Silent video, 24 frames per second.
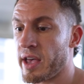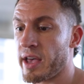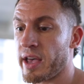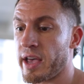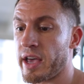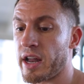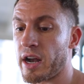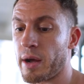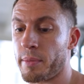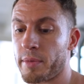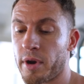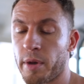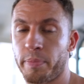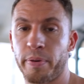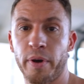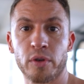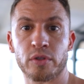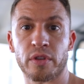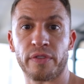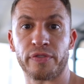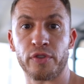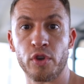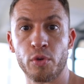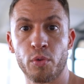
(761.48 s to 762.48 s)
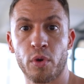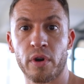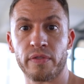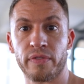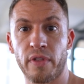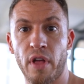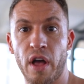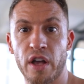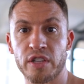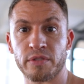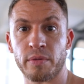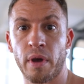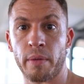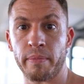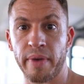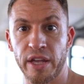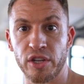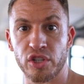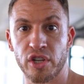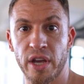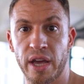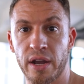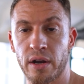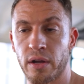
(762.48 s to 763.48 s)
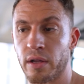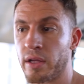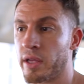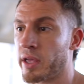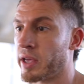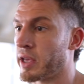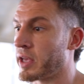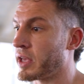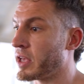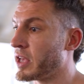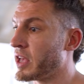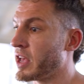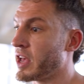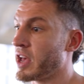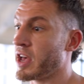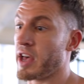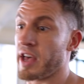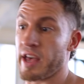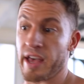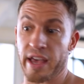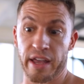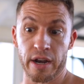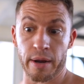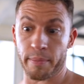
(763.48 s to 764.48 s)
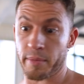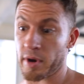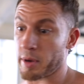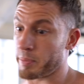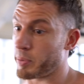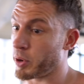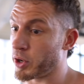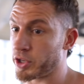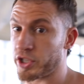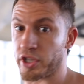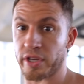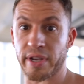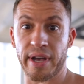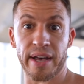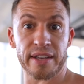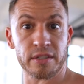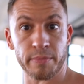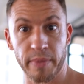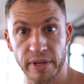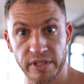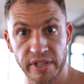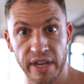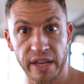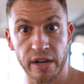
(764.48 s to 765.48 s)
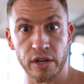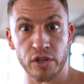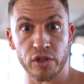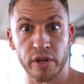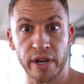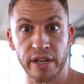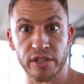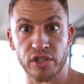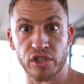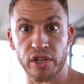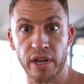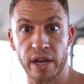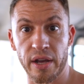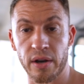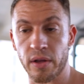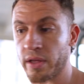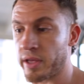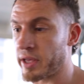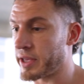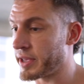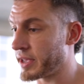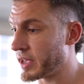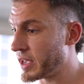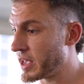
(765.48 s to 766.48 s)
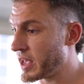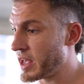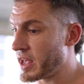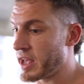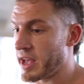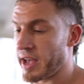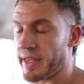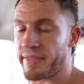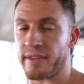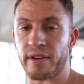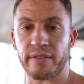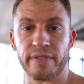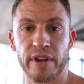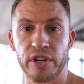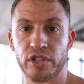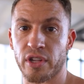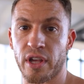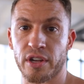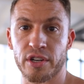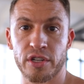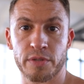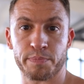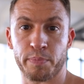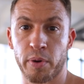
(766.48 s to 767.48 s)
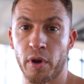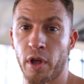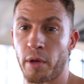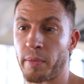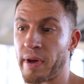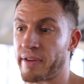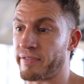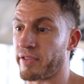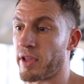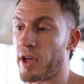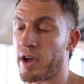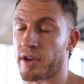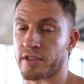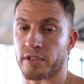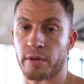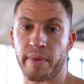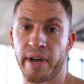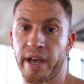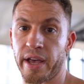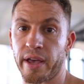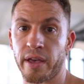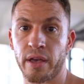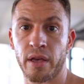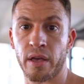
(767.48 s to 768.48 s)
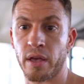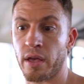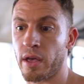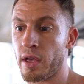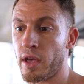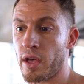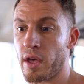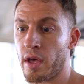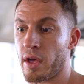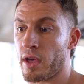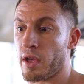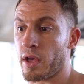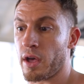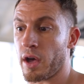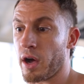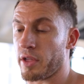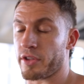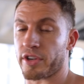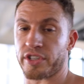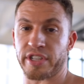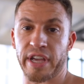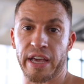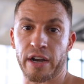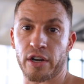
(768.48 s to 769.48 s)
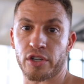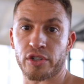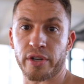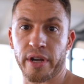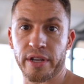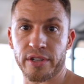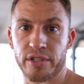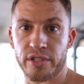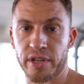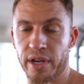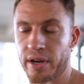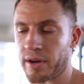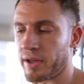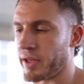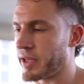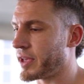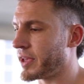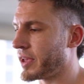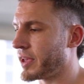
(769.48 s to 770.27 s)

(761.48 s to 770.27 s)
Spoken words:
And I'm gonna post a few more vlogs on my main channel, and I'm gonna push you guys to my Tanner Trains channel. And then eventually I'll just put all my vlogs on my other Tanner Trains channel.